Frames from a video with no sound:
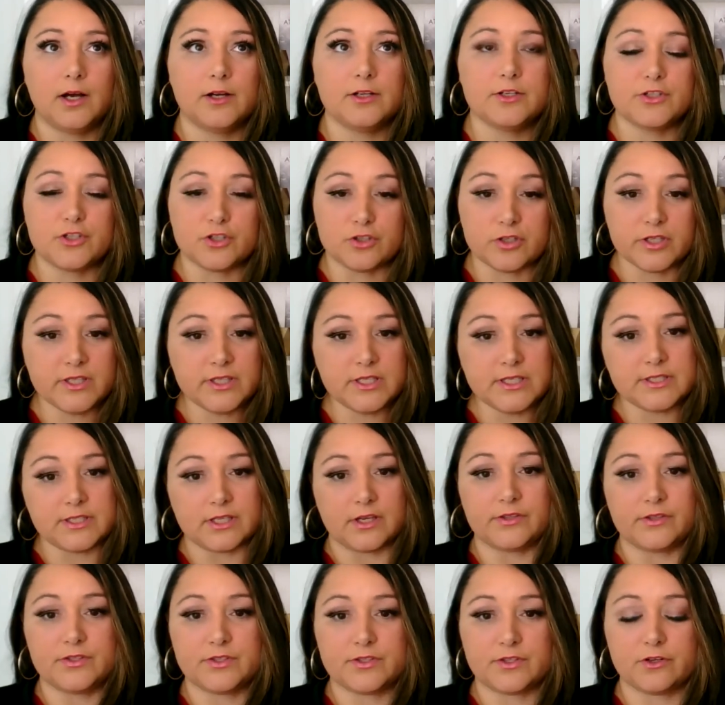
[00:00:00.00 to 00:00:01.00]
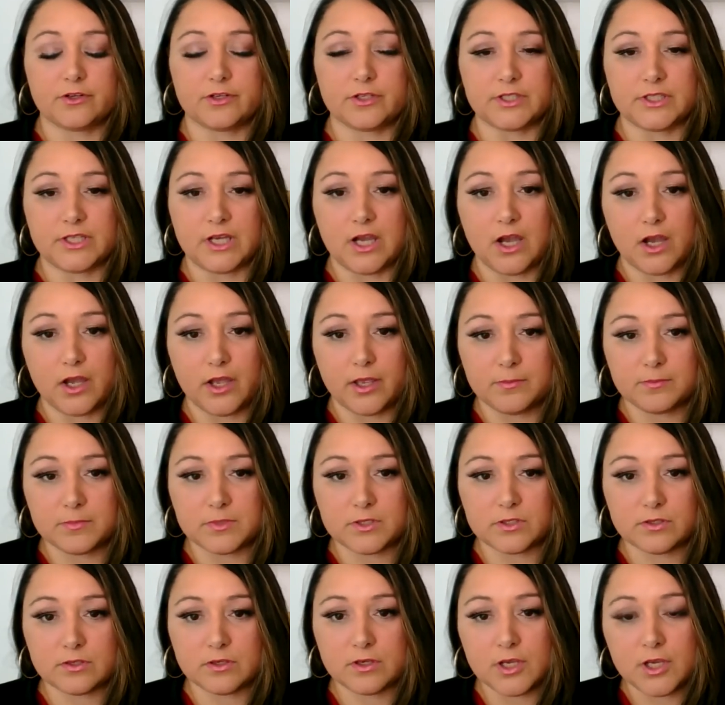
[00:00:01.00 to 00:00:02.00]
During these uncertain
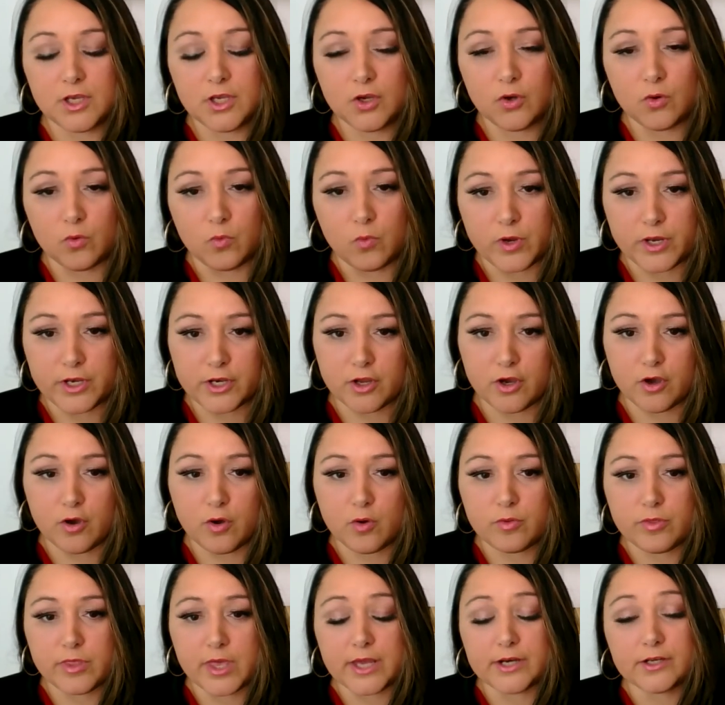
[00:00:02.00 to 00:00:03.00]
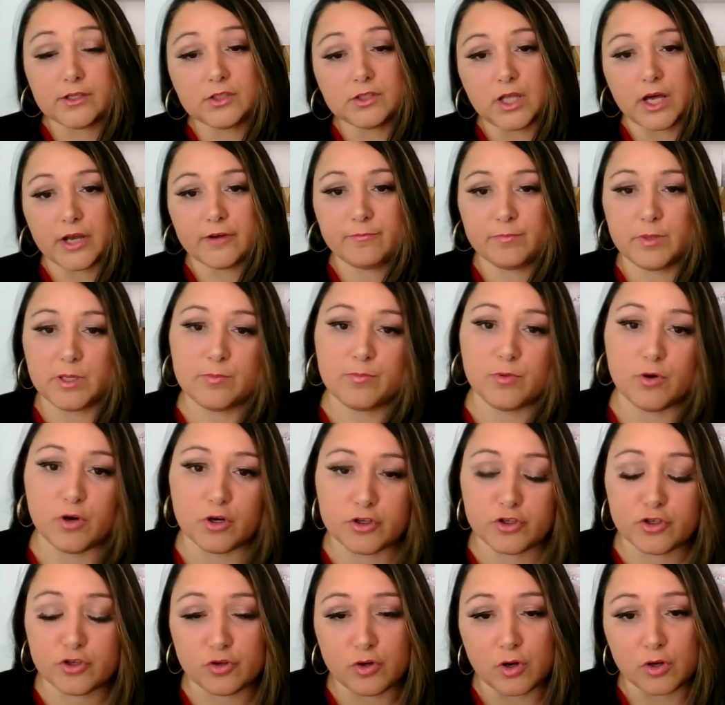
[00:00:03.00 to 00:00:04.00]
times, we know that a lot of people are
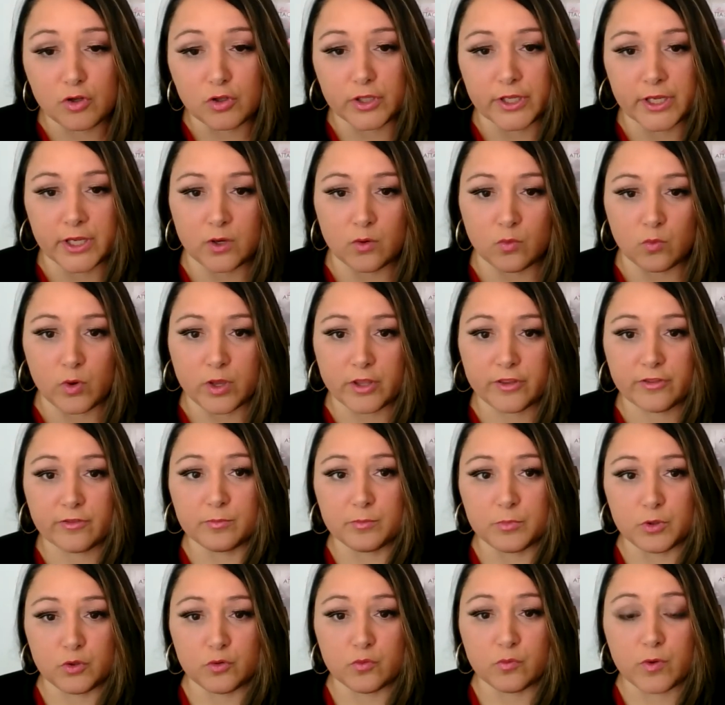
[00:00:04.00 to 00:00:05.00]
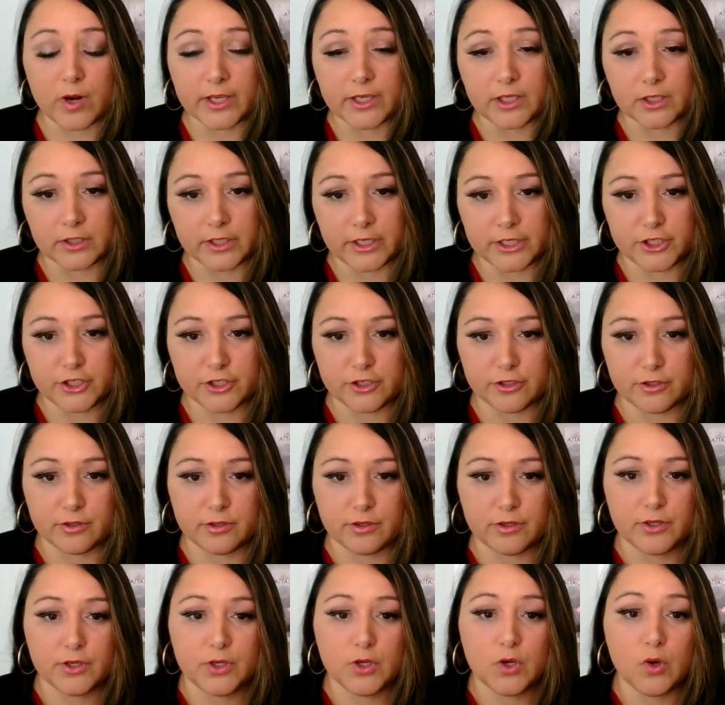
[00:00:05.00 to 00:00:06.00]
struggling with mood regulation,
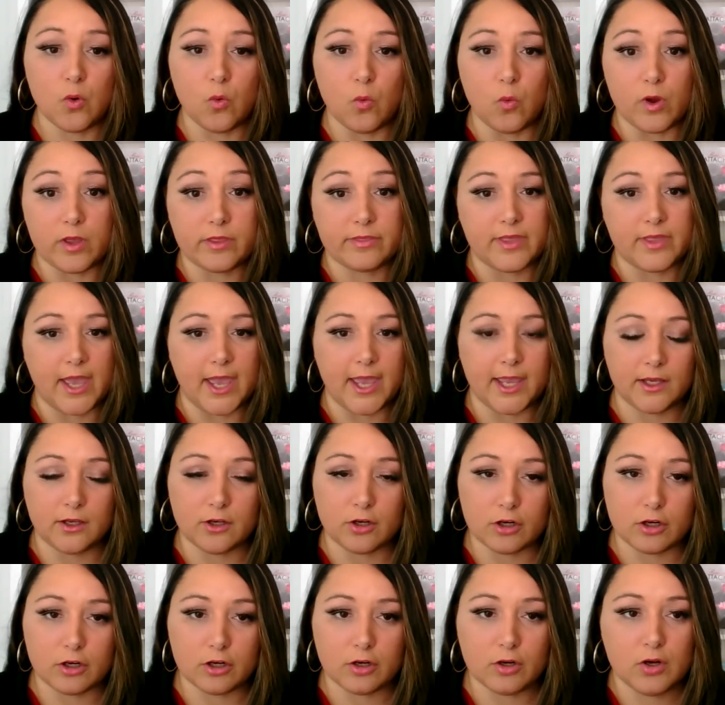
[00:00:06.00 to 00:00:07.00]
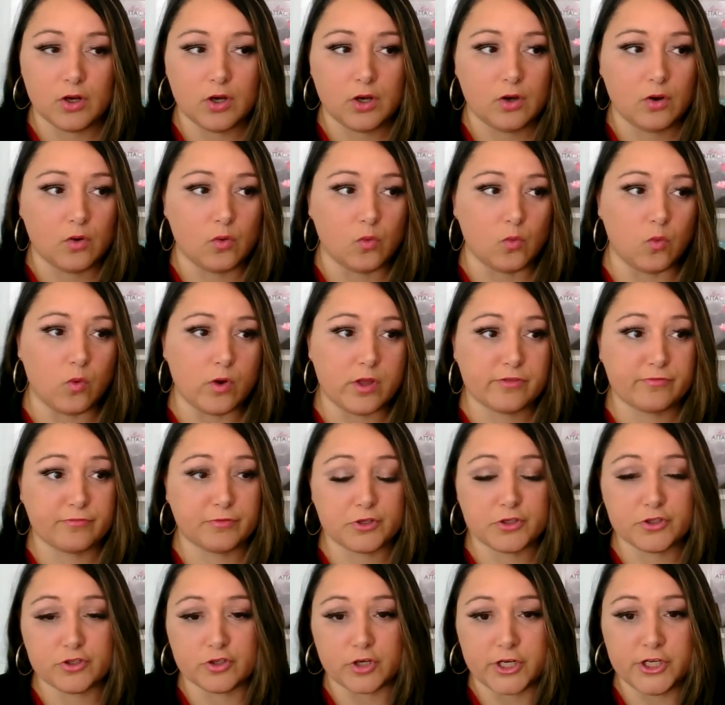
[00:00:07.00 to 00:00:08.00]
with anger, with
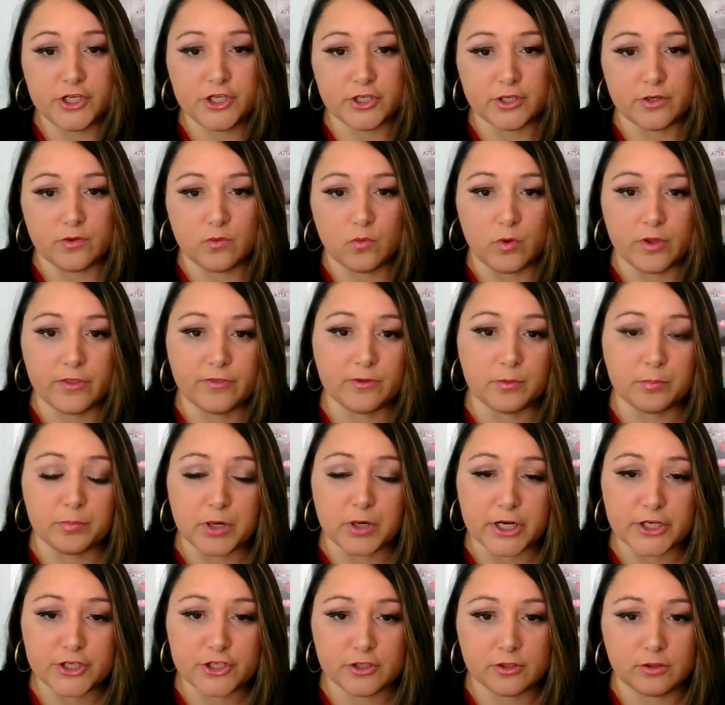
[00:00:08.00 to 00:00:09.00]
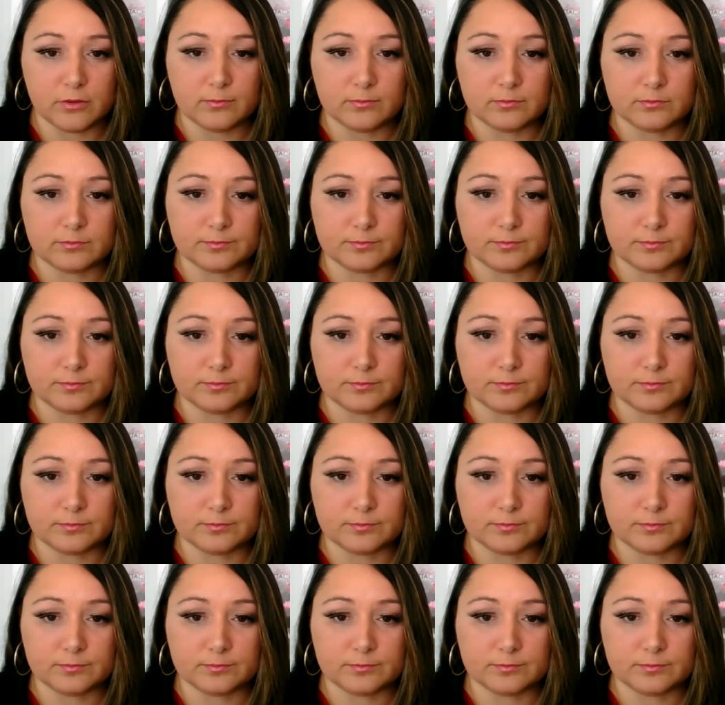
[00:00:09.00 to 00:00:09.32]
frustration, with depression,